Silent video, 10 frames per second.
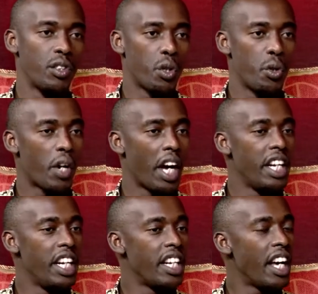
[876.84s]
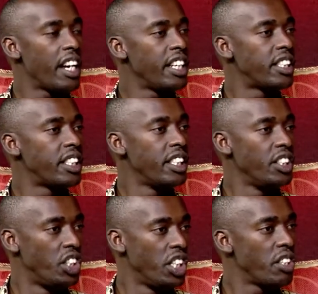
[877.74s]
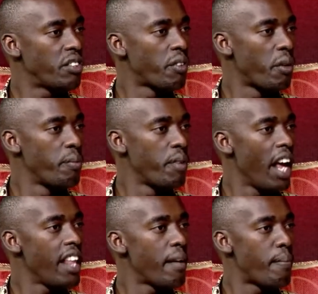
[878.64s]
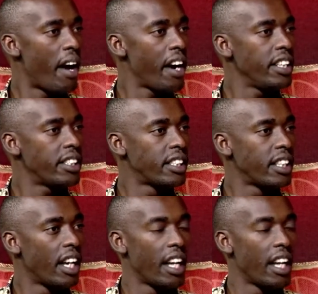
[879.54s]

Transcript: So you can inherit genes from either parents,